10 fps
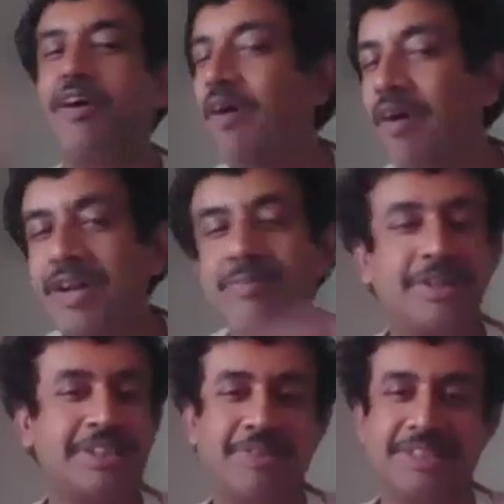all
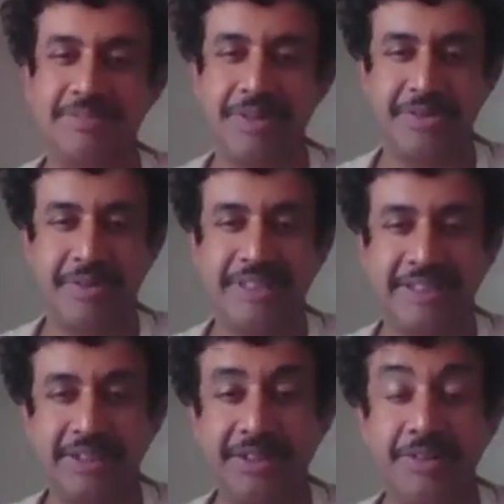possible
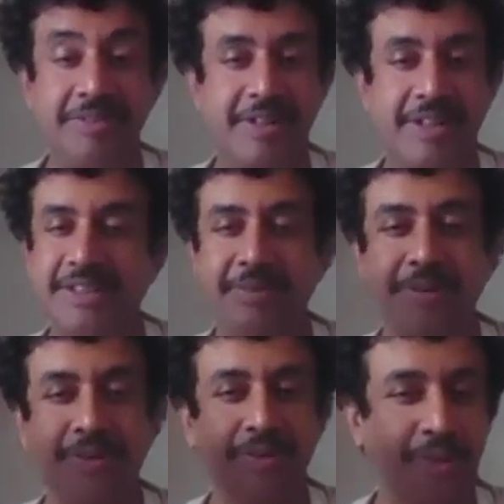symmetries in the universe, if
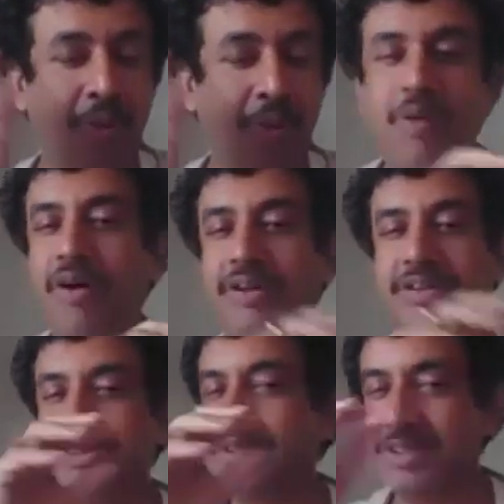you know or
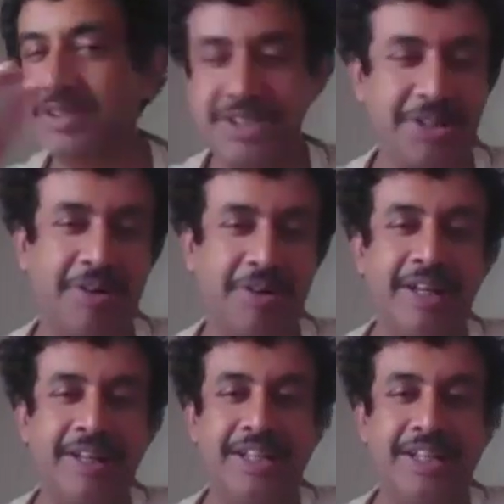don't know,
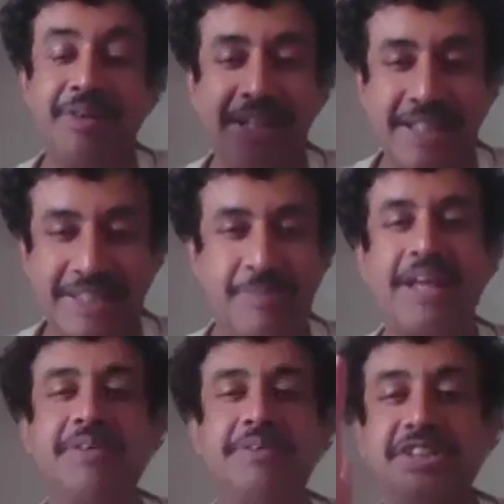you can
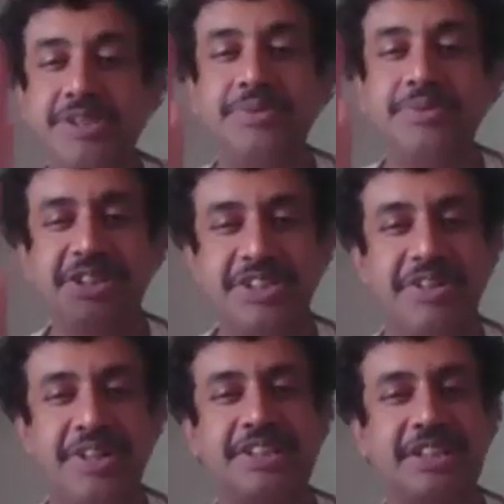explain with C2,
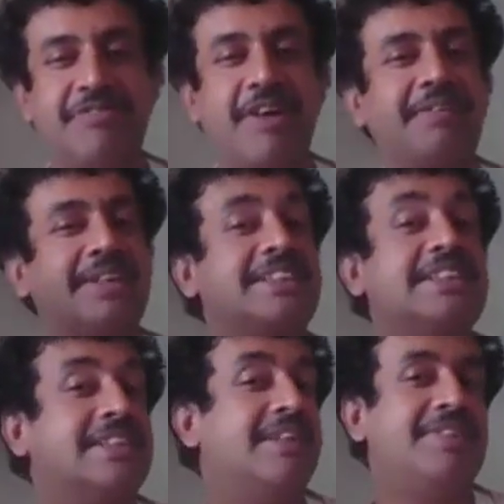C3, C5, and
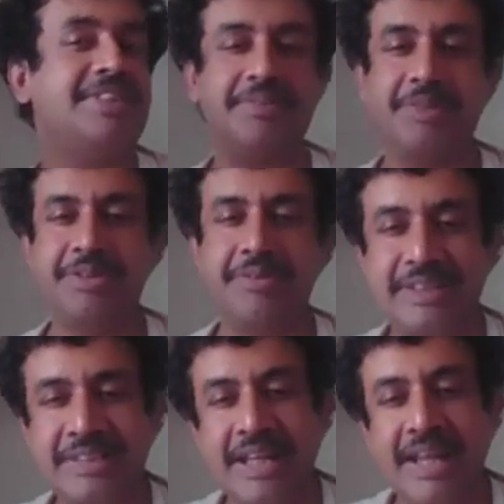C7
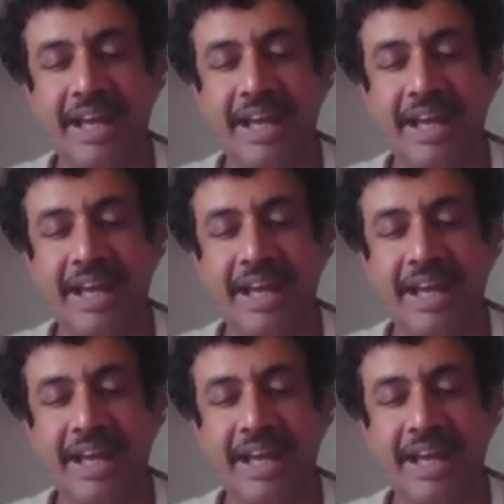symmetries.